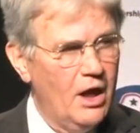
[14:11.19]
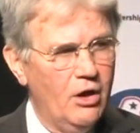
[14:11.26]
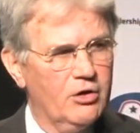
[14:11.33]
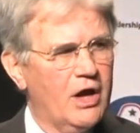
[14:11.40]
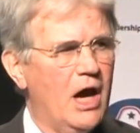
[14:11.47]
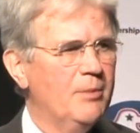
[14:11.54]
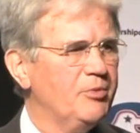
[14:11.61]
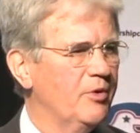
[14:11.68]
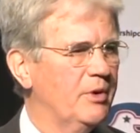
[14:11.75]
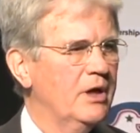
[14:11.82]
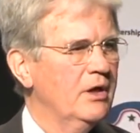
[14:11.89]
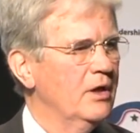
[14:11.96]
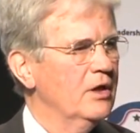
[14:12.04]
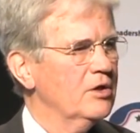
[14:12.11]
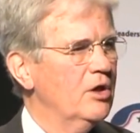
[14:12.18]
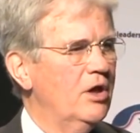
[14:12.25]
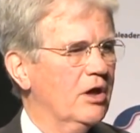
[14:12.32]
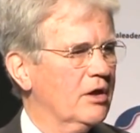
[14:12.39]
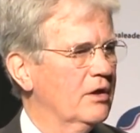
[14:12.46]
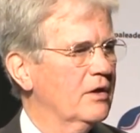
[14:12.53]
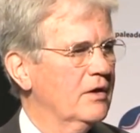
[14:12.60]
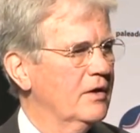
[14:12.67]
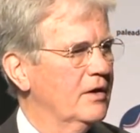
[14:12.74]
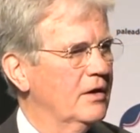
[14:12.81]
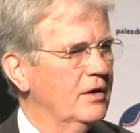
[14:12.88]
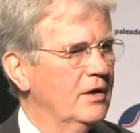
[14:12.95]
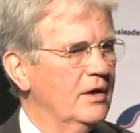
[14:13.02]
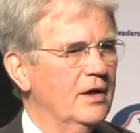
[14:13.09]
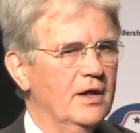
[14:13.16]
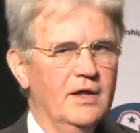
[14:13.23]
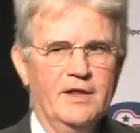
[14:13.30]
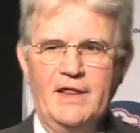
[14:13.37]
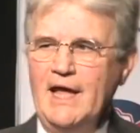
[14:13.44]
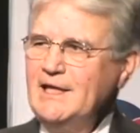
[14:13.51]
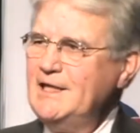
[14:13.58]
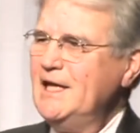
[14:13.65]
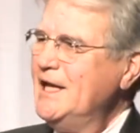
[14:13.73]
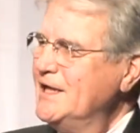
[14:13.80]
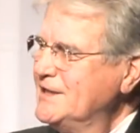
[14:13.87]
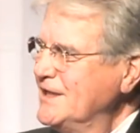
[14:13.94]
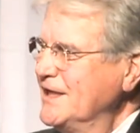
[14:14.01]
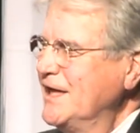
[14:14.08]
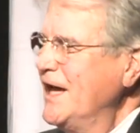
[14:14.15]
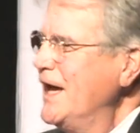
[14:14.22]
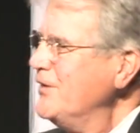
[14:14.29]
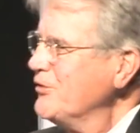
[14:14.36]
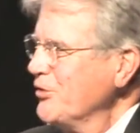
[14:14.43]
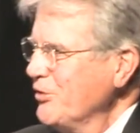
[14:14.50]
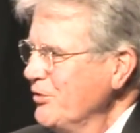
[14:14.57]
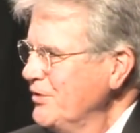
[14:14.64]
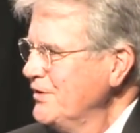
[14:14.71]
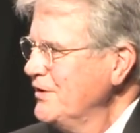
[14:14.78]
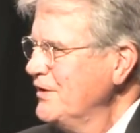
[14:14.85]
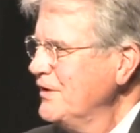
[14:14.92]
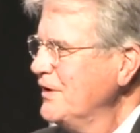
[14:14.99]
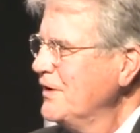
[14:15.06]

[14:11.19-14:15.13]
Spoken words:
No, compromise. Look, they did it together.